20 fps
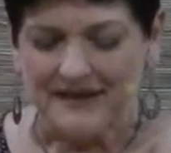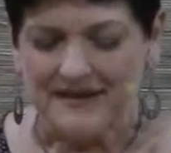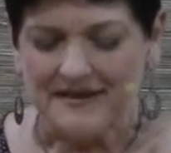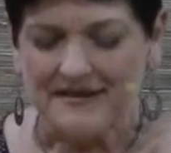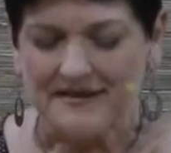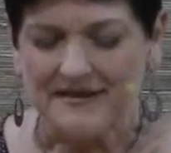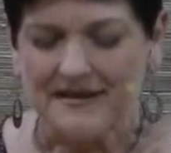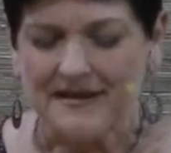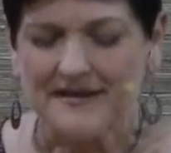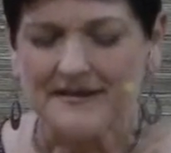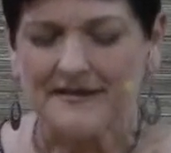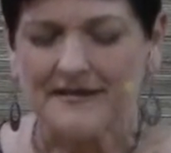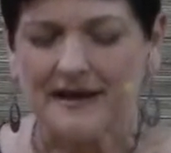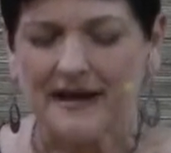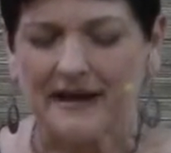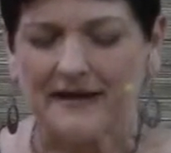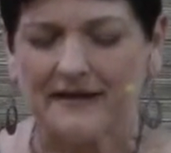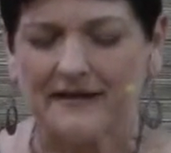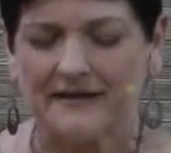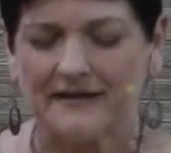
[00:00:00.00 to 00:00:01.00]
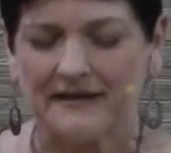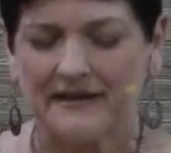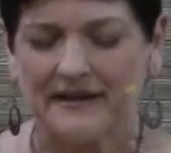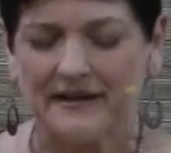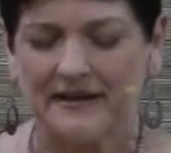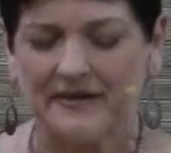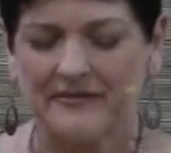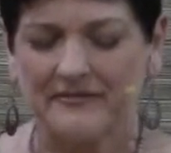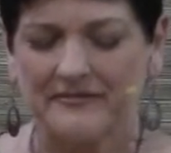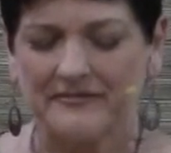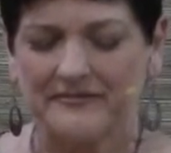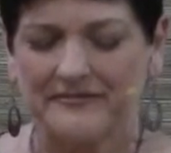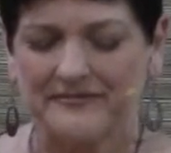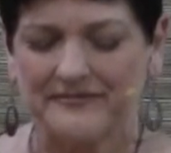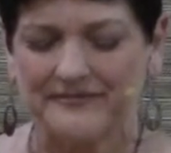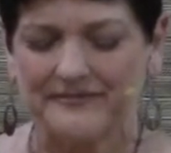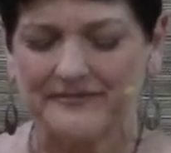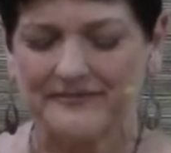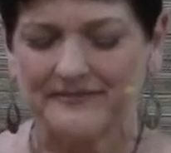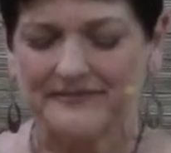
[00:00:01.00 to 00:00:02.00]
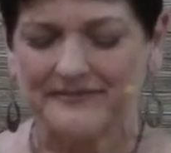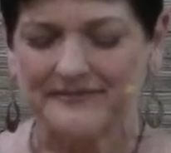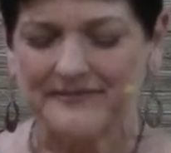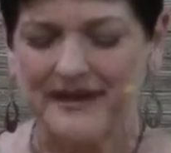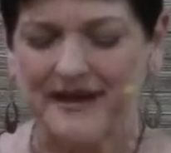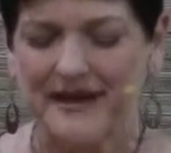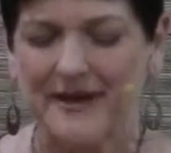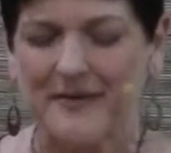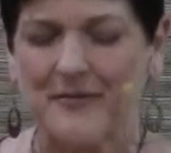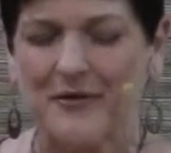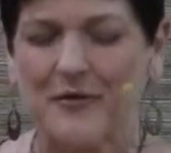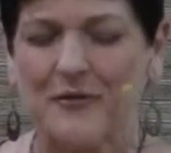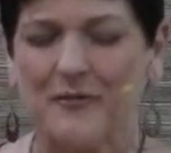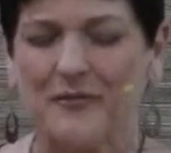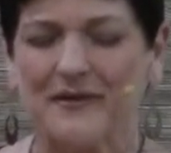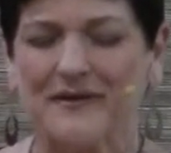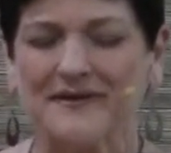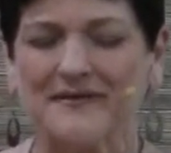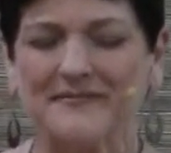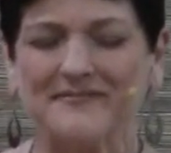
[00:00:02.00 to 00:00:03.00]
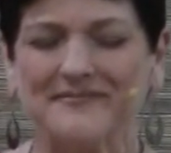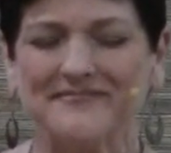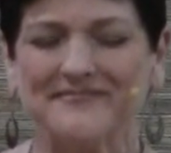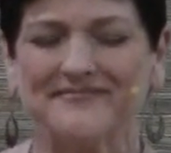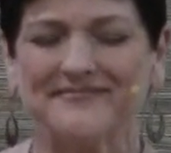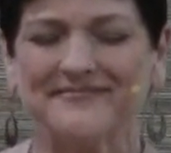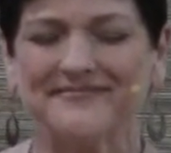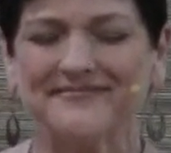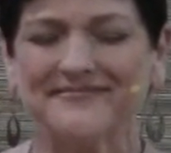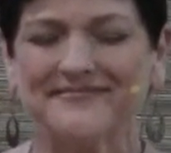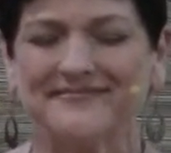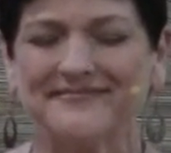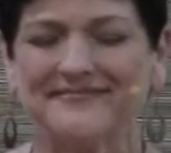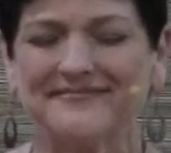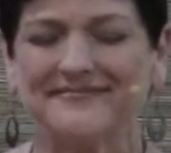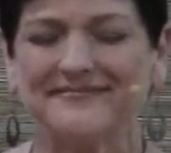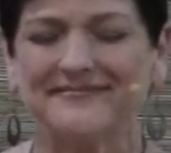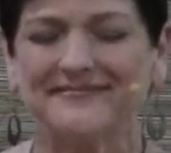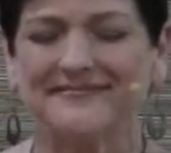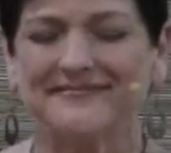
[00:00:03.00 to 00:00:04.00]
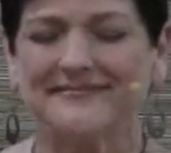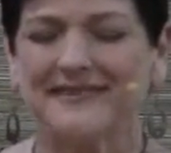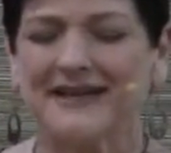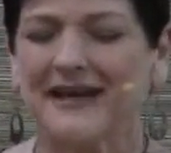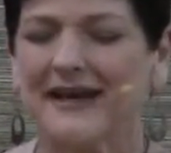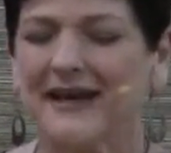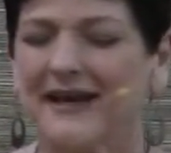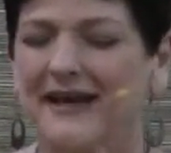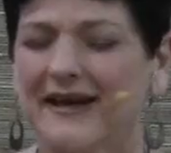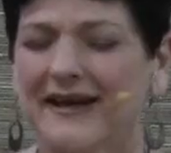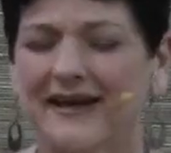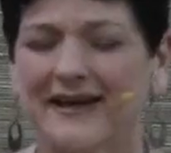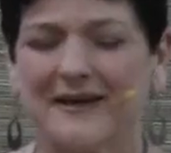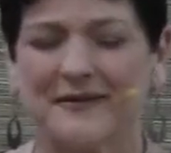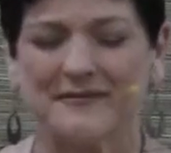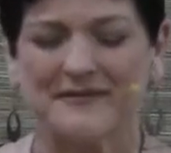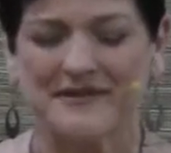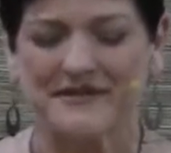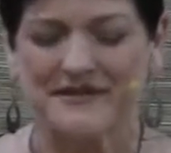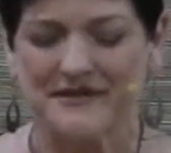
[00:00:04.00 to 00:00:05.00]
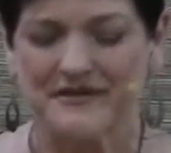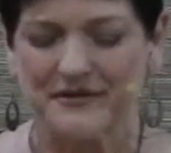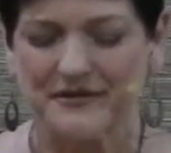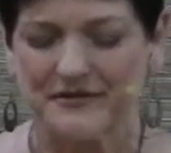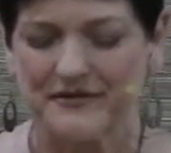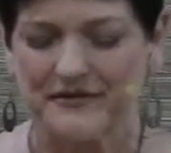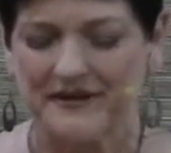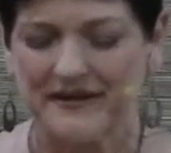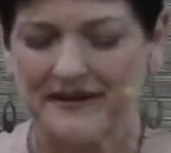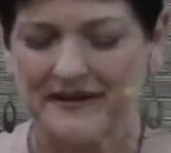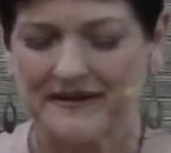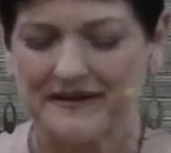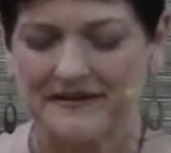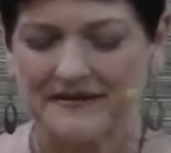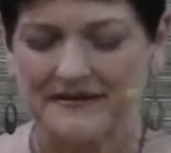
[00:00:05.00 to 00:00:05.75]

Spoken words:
Say silently, I am open. I am deserving.